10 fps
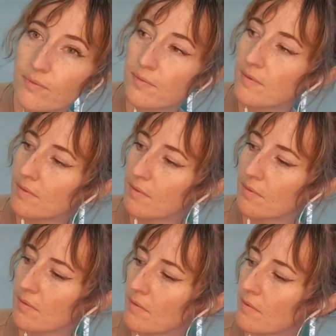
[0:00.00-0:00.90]

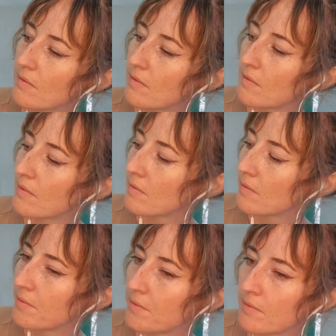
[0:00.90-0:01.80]

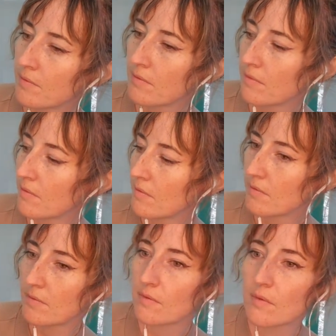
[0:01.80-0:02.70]

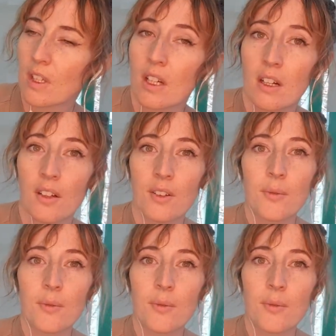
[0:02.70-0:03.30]
Nobody speaks.